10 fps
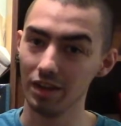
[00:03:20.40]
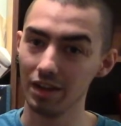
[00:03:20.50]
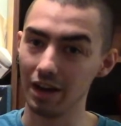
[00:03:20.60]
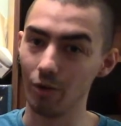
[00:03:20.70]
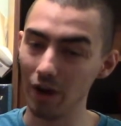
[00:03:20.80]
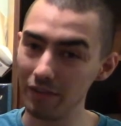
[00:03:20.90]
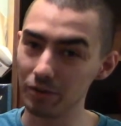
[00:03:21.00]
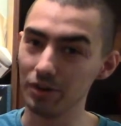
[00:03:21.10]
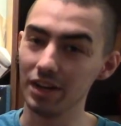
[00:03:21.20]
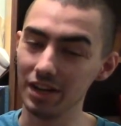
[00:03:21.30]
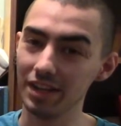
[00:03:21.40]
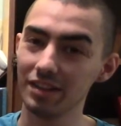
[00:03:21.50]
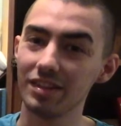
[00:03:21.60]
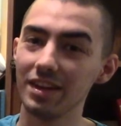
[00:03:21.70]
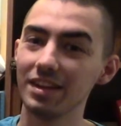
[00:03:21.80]
However, it
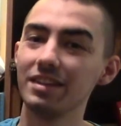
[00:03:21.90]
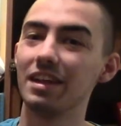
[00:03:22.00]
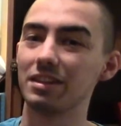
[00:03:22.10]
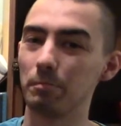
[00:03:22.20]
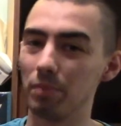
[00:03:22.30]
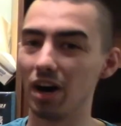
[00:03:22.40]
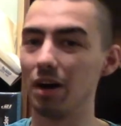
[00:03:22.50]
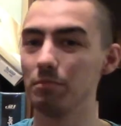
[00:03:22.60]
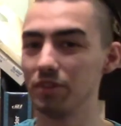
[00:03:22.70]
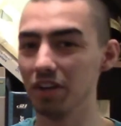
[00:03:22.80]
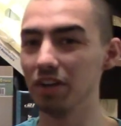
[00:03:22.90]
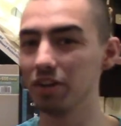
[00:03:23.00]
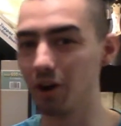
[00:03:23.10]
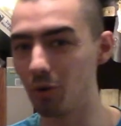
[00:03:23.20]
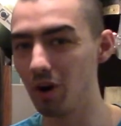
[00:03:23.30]
is stated that the bomb did
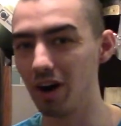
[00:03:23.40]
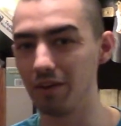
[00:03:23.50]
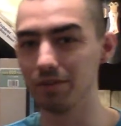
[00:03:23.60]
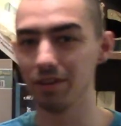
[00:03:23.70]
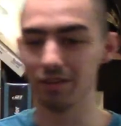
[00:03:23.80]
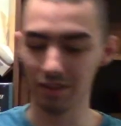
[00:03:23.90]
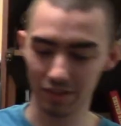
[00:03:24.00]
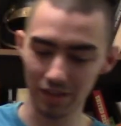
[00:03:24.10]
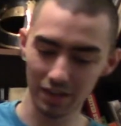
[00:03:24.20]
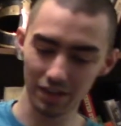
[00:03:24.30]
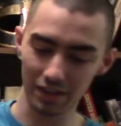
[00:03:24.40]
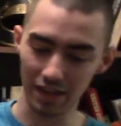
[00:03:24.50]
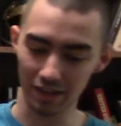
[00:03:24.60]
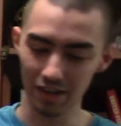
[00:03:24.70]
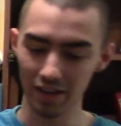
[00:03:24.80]
go off. It's stated
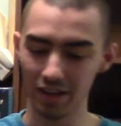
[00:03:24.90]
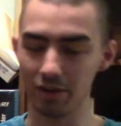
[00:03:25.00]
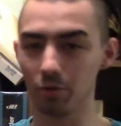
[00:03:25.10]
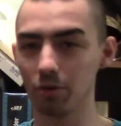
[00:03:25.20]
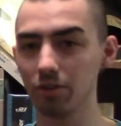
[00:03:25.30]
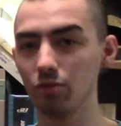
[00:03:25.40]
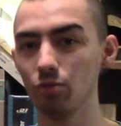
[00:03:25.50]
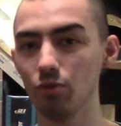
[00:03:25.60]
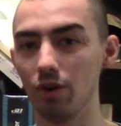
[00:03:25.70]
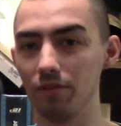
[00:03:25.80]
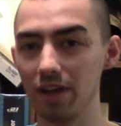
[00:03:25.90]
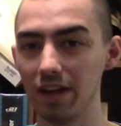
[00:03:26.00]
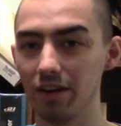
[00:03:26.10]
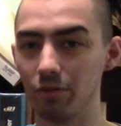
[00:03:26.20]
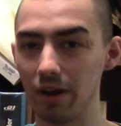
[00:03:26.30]
that in order to
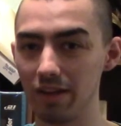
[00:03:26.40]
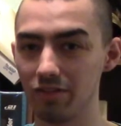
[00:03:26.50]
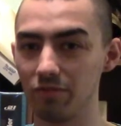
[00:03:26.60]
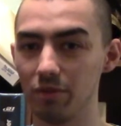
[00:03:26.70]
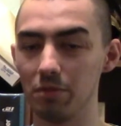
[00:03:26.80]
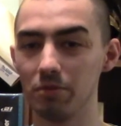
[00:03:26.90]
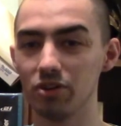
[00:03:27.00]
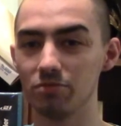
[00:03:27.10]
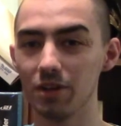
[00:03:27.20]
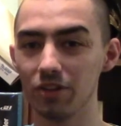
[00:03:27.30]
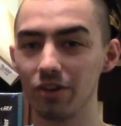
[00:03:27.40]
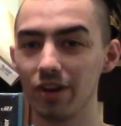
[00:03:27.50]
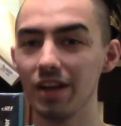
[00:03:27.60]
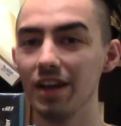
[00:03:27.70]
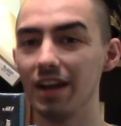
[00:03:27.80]
evade arrest from the British
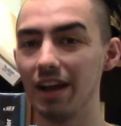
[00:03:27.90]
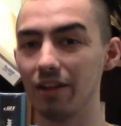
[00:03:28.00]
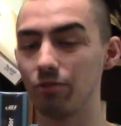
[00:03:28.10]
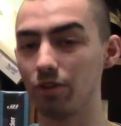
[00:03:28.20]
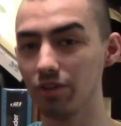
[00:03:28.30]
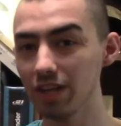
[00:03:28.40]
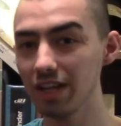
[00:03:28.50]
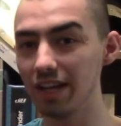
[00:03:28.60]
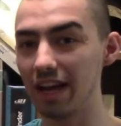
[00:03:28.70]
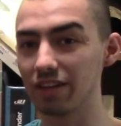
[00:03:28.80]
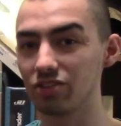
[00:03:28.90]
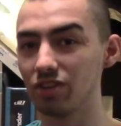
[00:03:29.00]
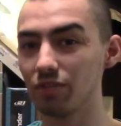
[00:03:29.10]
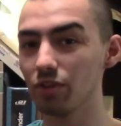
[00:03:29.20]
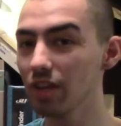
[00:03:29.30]
military, Ezra Lee
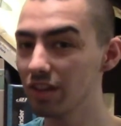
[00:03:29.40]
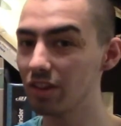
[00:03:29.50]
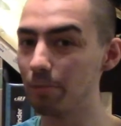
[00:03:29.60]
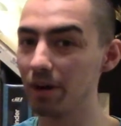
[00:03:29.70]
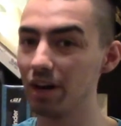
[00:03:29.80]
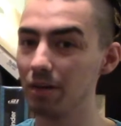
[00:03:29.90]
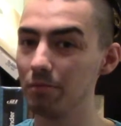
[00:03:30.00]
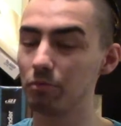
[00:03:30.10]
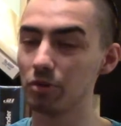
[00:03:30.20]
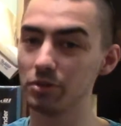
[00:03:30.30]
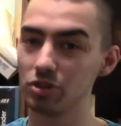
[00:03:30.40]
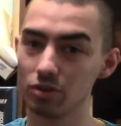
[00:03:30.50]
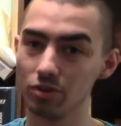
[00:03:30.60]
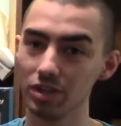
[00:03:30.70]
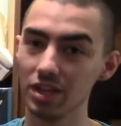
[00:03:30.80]
actually released the bomb
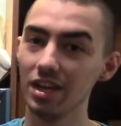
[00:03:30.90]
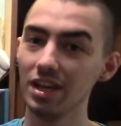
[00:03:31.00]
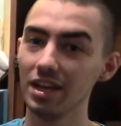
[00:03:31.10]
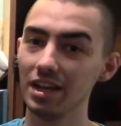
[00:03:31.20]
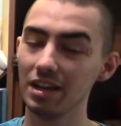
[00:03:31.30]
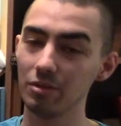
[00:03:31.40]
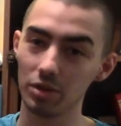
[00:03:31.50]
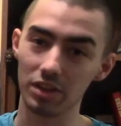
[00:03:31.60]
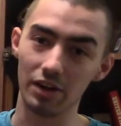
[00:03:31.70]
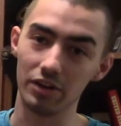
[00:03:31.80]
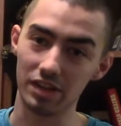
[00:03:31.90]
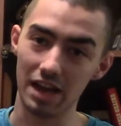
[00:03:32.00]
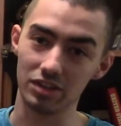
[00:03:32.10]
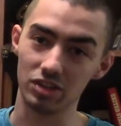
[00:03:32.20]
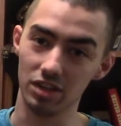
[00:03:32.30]
prematurely and without
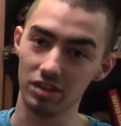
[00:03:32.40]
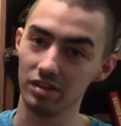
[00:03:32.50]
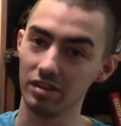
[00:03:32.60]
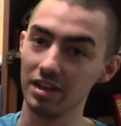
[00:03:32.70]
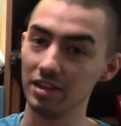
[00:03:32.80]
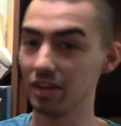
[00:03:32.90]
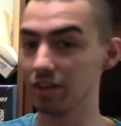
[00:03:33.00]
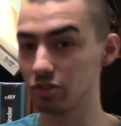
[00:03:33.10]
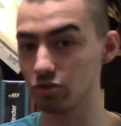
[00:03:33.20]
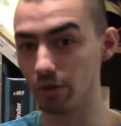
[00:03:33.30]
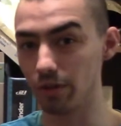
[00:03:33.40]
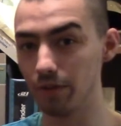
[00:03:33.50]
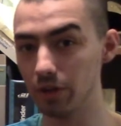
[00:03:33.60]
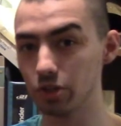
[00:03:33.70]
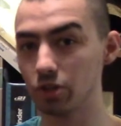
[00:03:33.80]
attaching it. It didn't destroy the
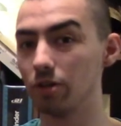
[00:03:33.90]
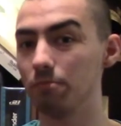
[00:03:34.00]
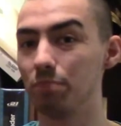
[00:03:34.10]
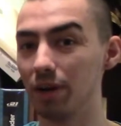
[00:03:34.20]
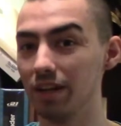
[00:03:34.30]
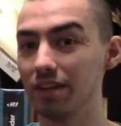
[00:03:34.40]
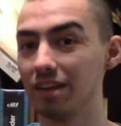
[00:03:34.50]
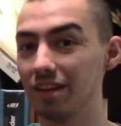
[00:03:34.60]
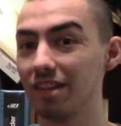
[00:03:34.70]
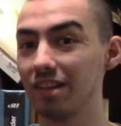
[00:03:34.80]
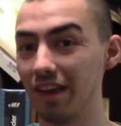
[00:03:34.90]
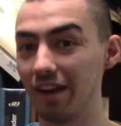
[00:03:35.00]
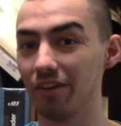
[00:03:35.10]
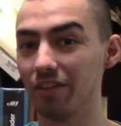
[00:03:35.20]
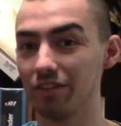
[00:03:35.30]
Vulture, but it did
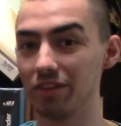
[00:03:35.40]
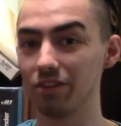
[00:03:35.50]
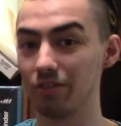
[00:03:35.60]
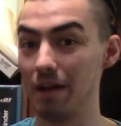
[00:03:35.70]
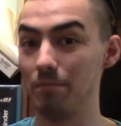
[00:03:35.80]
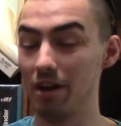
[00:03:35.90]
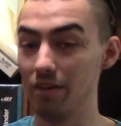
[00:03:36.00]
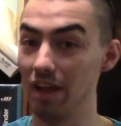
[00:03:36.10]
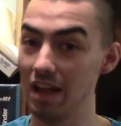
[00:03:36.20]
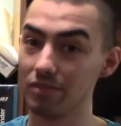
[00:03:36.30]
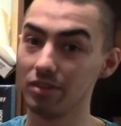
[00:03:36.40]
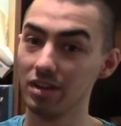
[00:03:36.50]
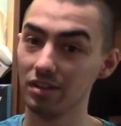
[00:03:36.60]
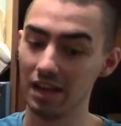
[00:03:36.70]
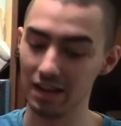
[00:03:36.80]
scare the living crap out of
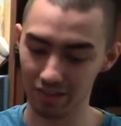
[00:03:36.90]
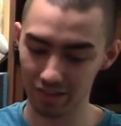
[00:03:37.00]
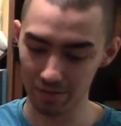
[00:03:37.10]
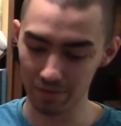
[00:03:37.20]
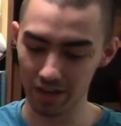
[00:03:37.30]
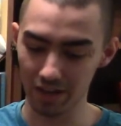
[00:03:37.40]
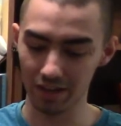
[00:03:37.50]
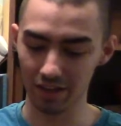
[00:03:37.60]
every last seaman in the